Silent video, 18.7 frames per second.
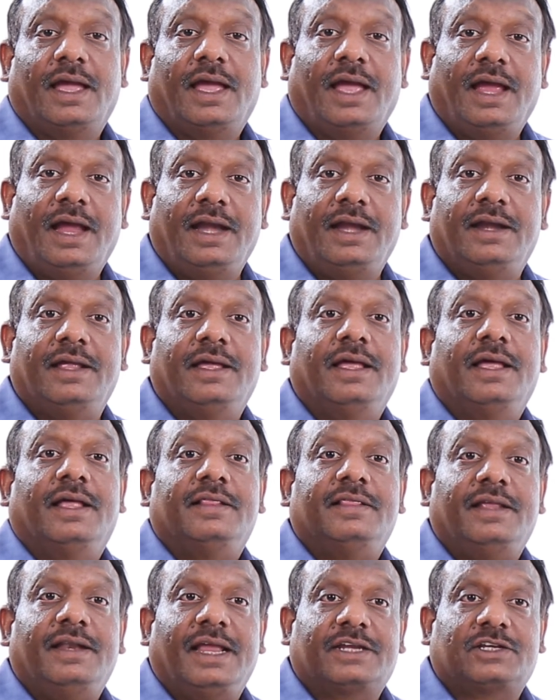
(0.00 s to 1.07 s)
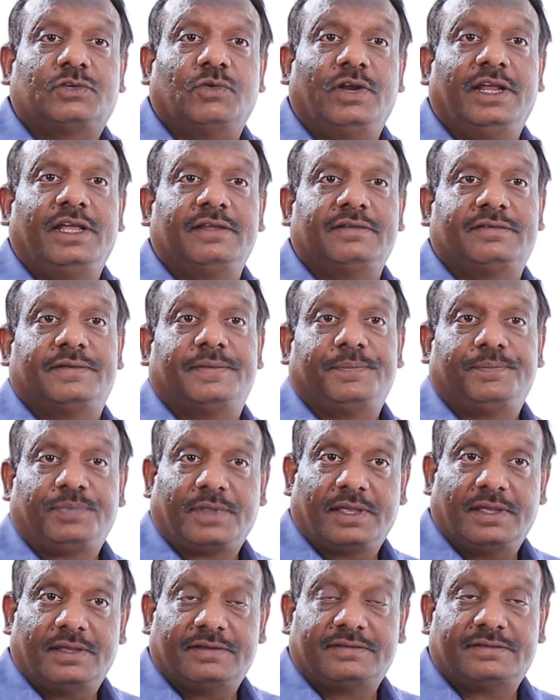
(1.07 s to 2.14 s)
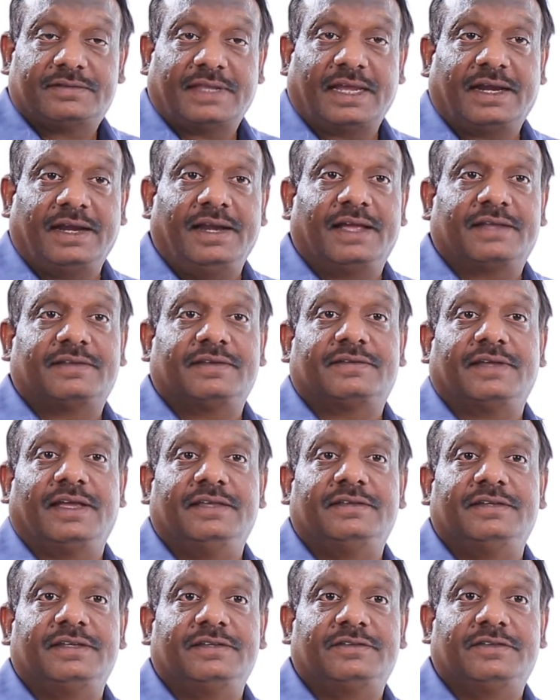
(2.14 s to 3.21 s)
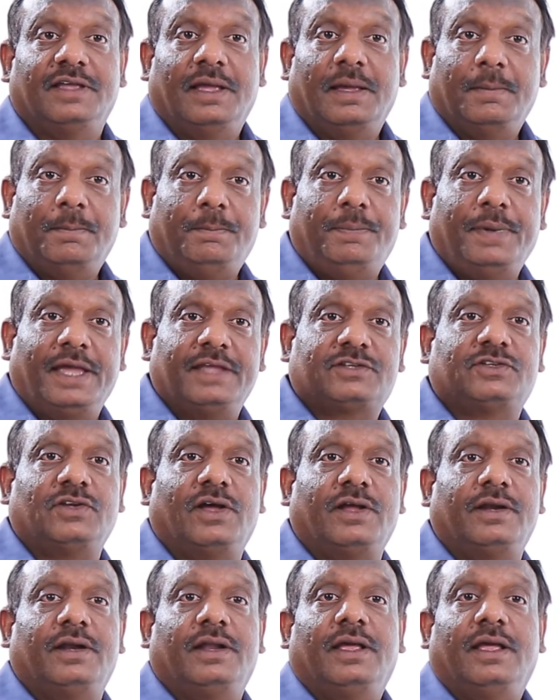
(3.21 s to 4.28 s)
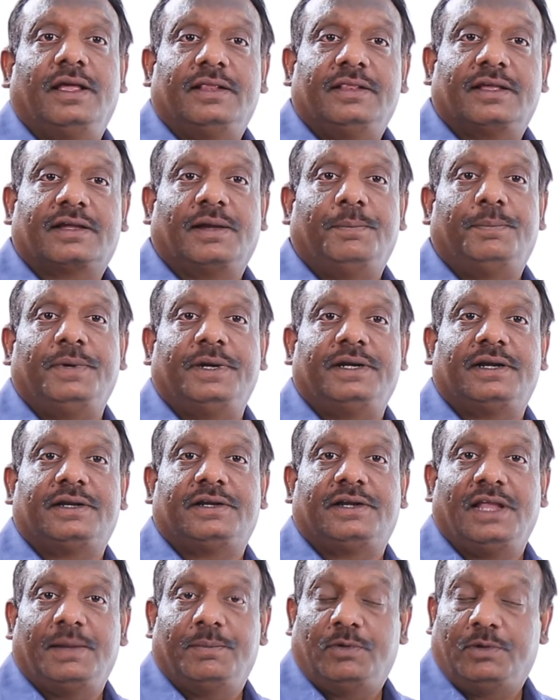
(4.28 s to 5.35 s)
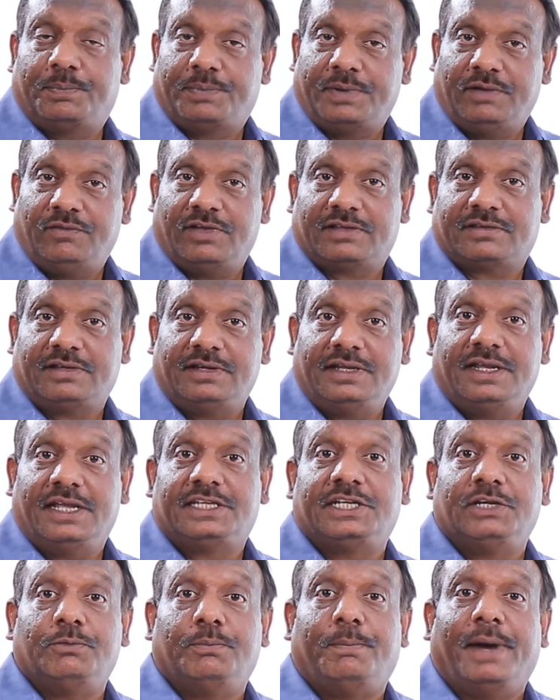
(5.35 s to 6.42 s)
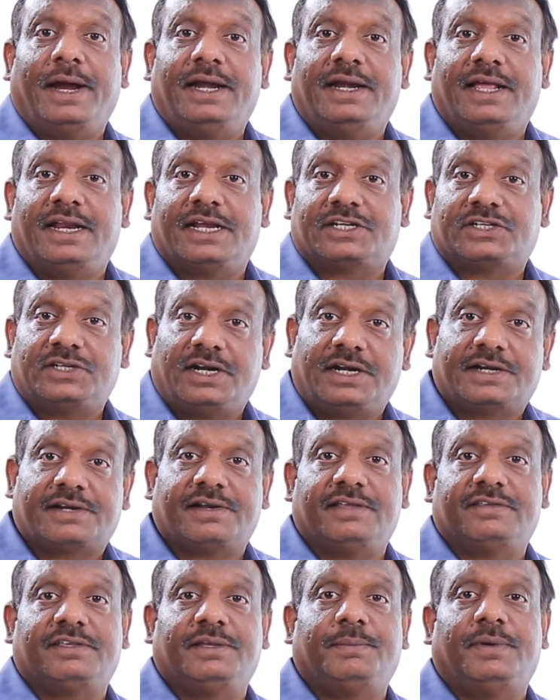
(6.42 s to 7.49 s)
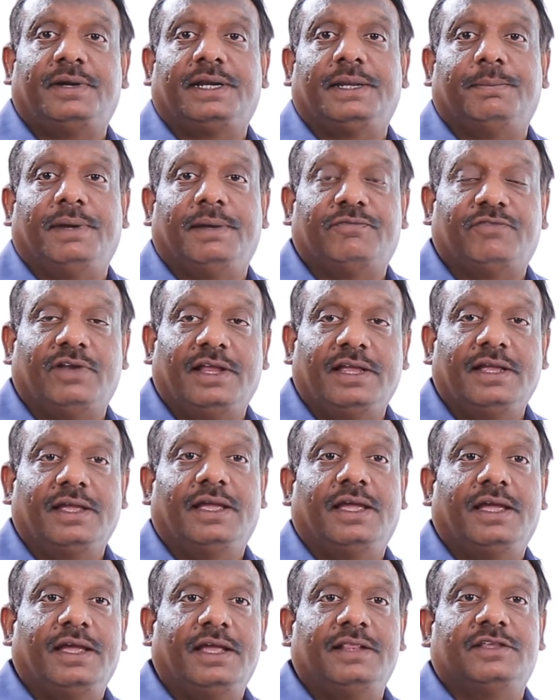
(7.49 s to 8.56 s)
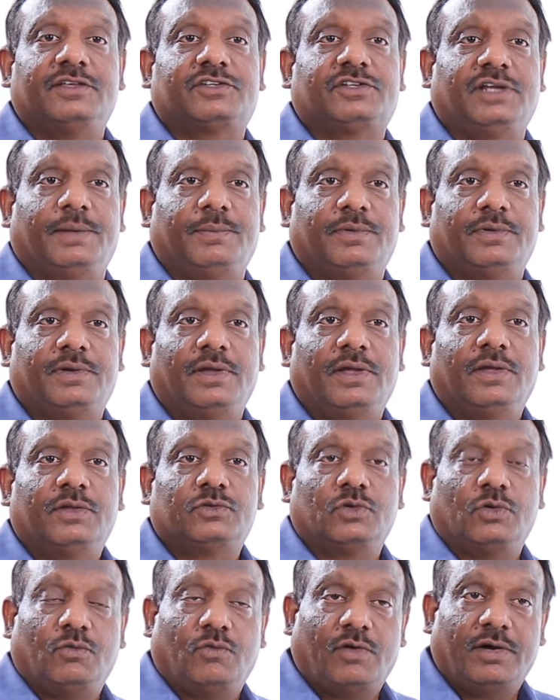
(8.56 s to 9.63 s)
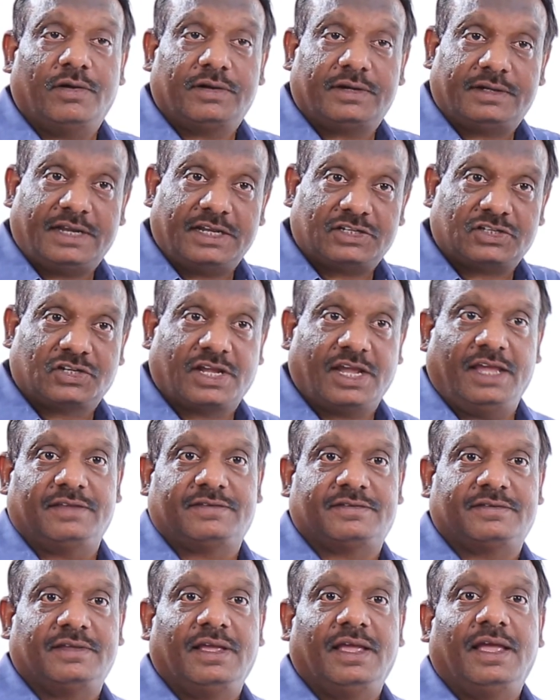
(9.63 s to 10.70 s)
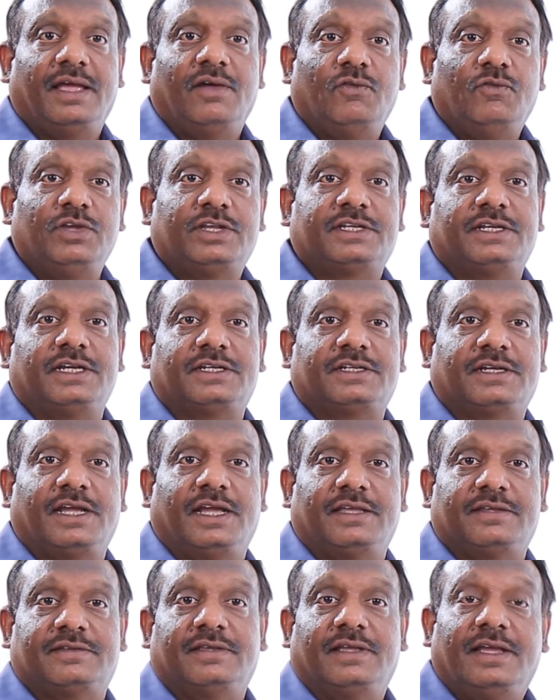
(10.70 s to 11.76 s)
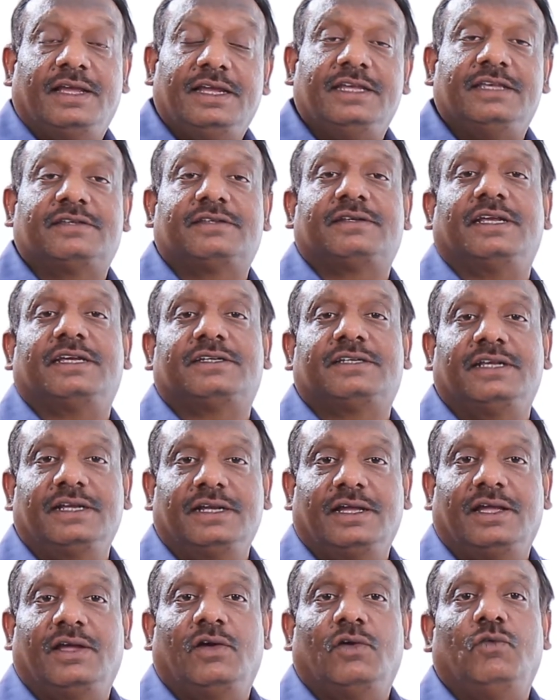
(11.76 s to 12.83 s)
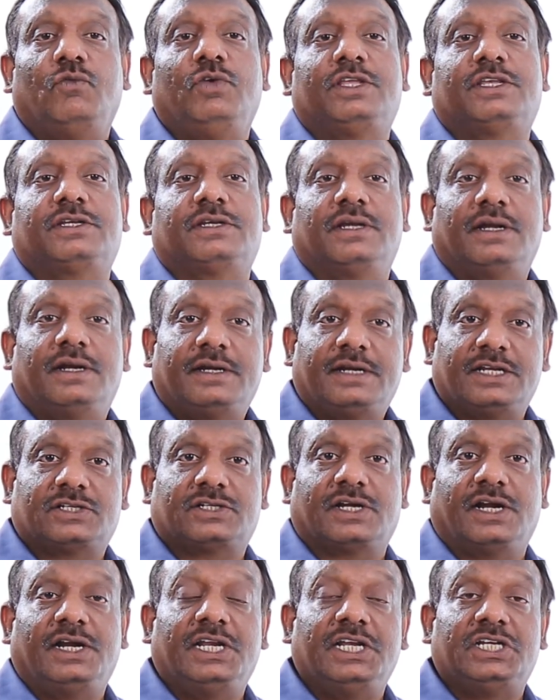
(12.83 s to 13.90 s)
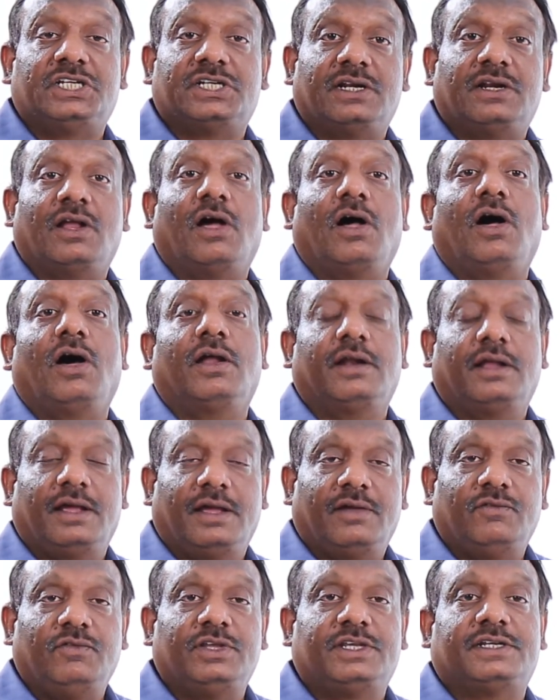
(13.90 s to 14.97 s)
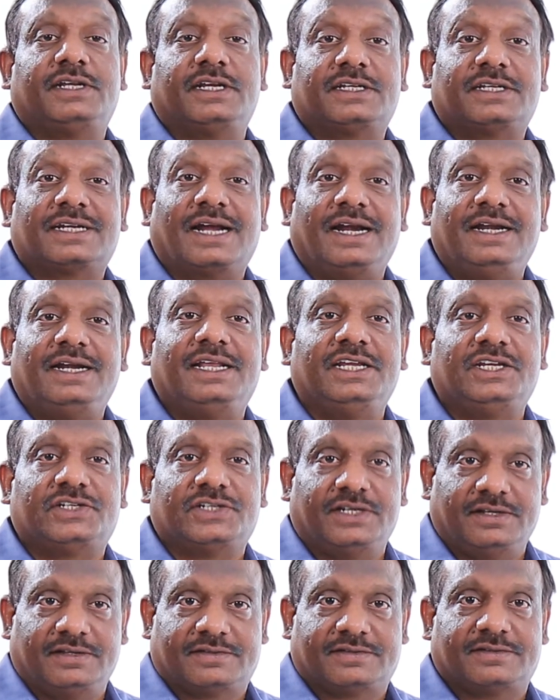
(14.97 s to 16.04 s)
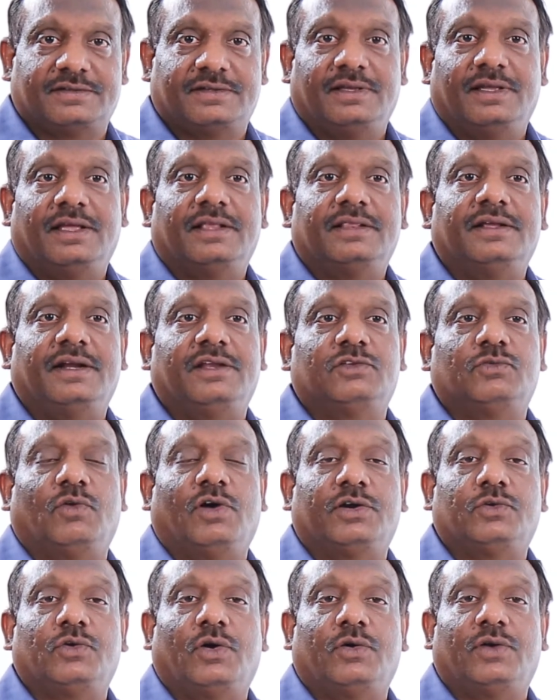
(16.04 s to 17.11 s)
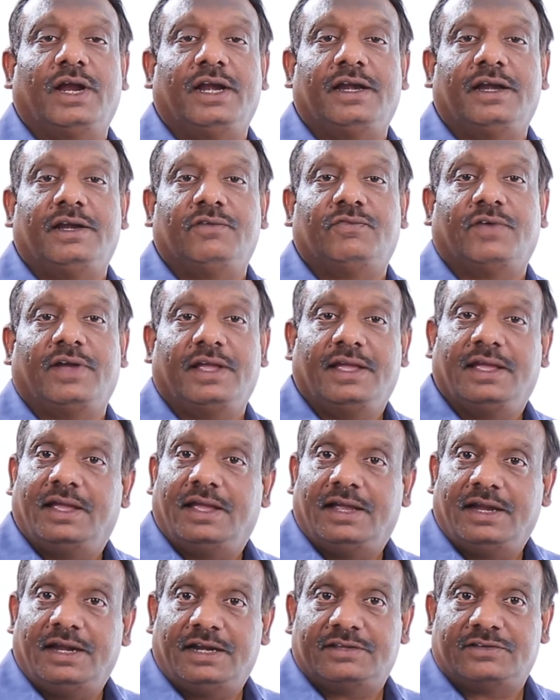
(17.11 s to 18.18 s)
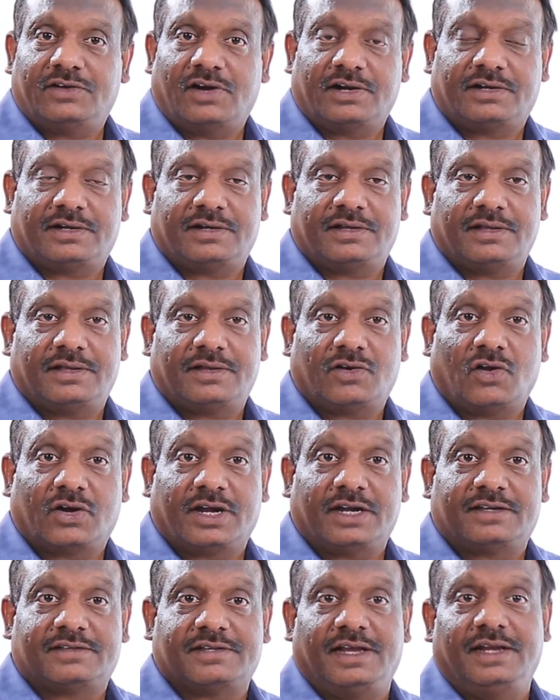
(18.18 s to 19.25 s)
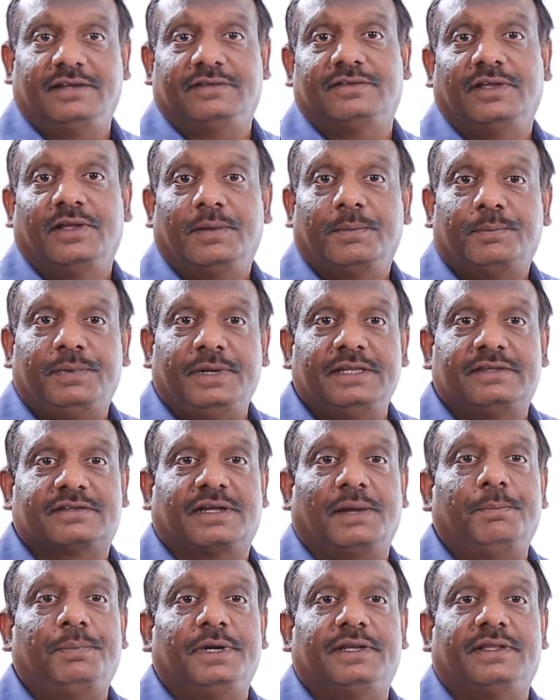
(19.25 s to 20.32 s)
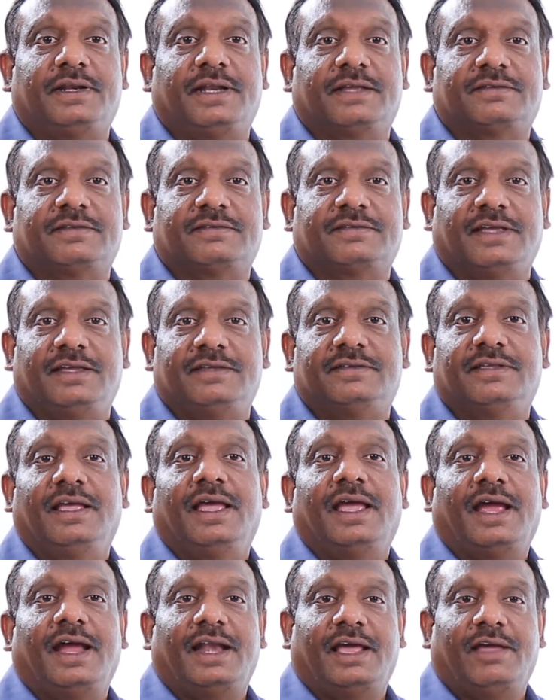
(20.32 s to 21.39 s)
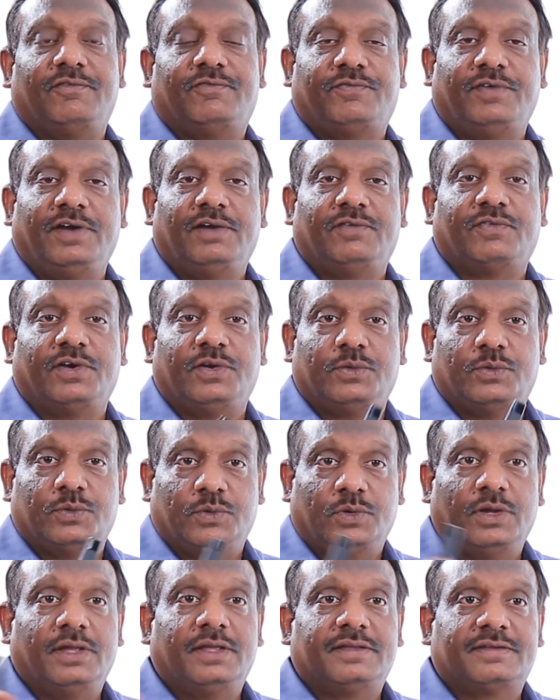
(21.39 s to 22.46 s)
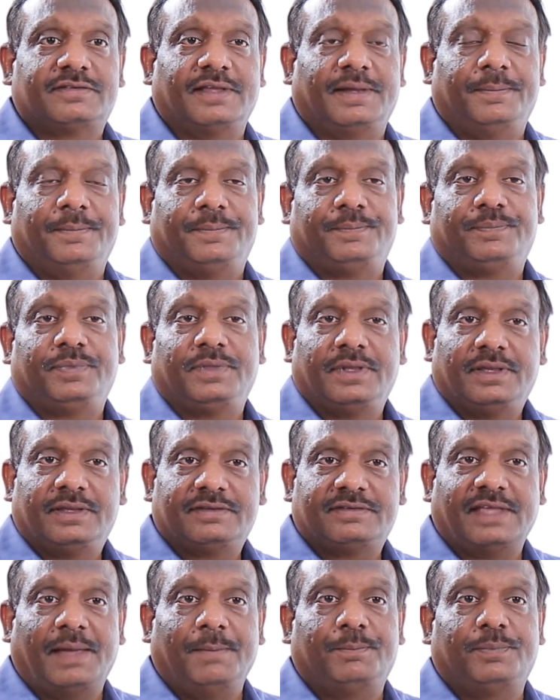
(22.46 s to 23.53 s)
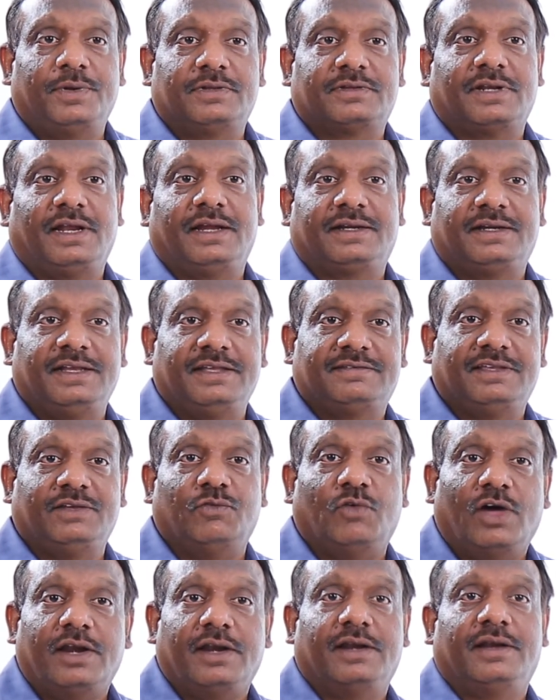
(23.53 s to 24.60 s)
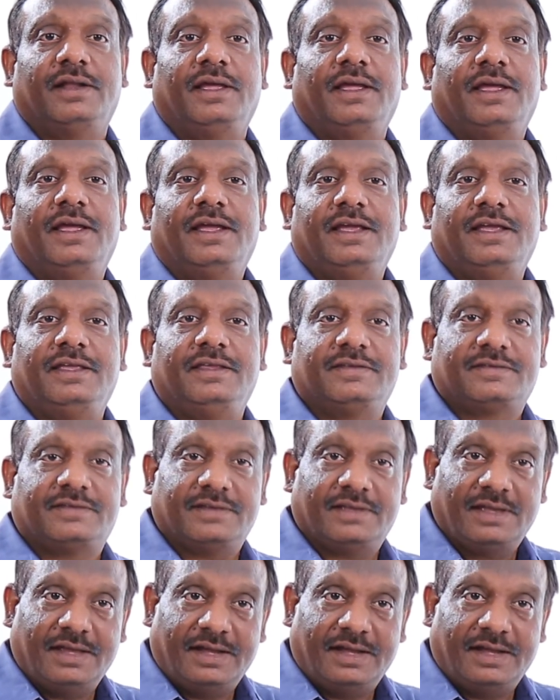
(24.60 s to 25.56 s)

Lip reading: And the next one is, second exercise is based on the completed table previously, achieve bidirectional traceability by filling in this table. So test case, which test case is testing which test condition or which test conditions. That is what you have to identify. It is not rocket science. Please complete that exercise, and I have filled for you some samples like TC1 is